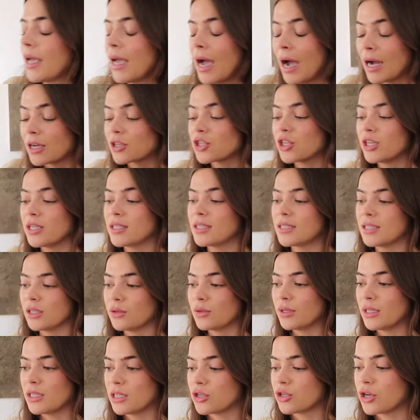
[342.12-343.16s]
I actually still
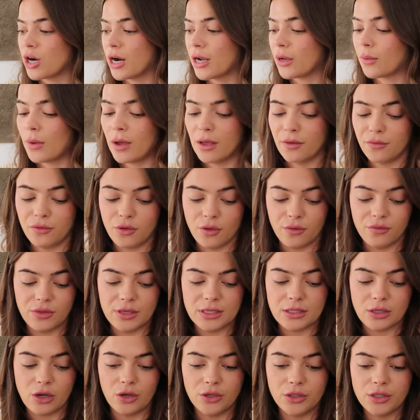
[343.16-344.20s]
need to try quite a few of
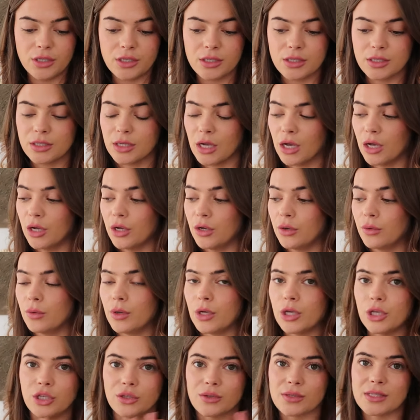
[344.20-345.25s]
these on.
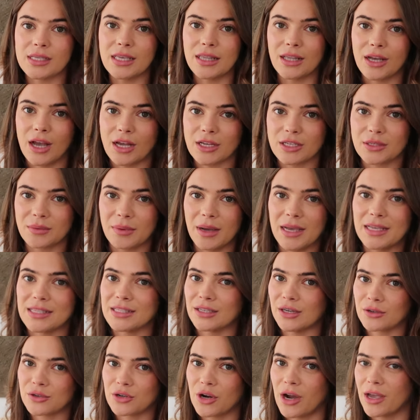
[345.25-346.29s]
So you'll see the cutaways
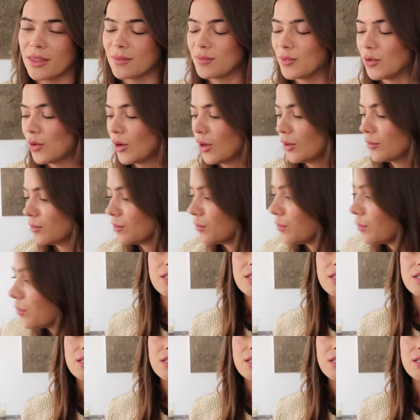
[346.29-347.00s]
and I'll try them all on.